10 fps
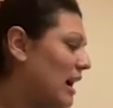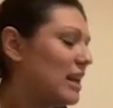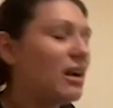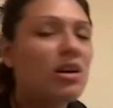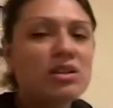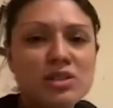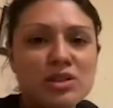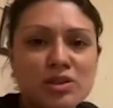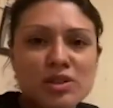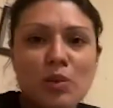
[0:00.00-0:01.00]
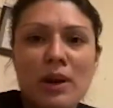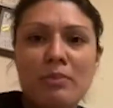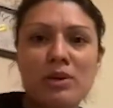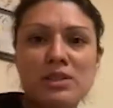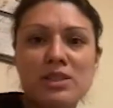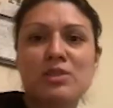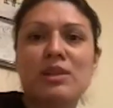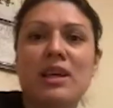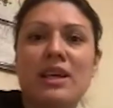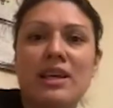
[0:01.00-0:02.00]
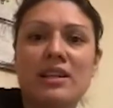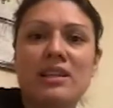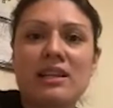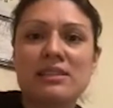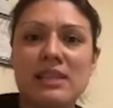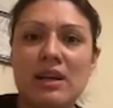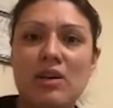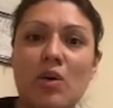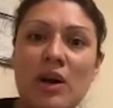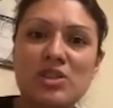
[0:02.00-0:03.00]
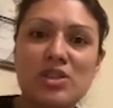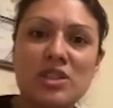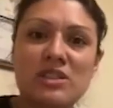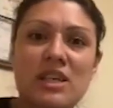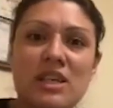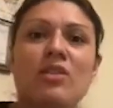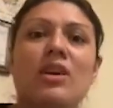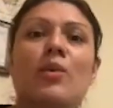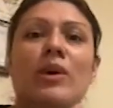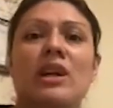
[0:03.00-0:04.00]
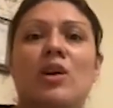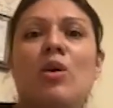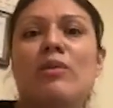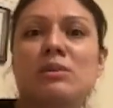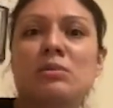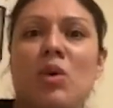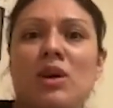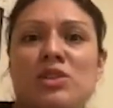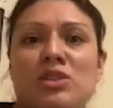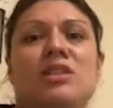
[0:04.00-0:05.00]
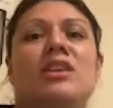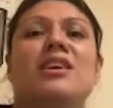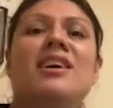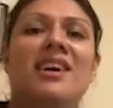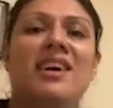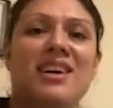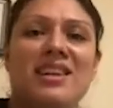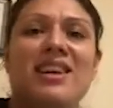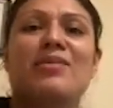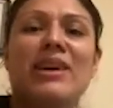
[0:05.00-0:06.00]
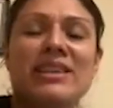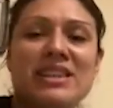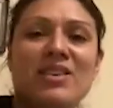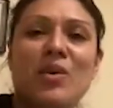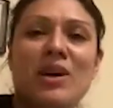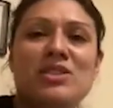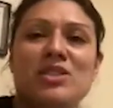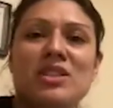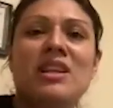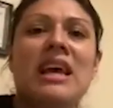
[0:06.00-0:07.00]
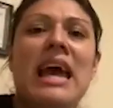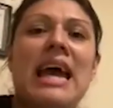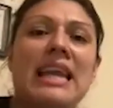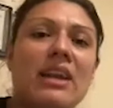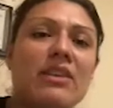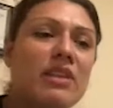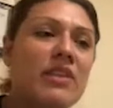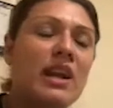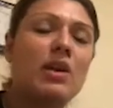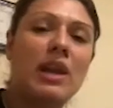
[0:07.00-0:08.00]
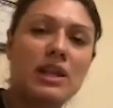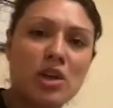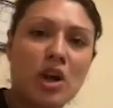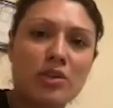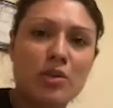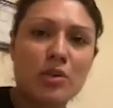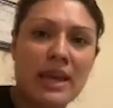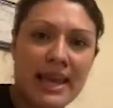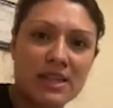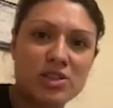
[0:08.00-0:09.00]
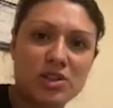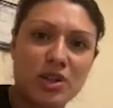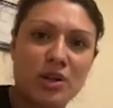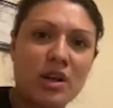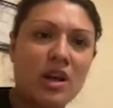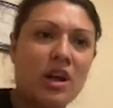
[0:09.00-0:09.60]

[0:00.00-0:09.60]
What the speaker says: And I'd also use the whiteboard to do like NCLEX style questions. Like, okay, we're gonna go over some questions here. And then I'd write down a question, and then I'd like talk through the answer.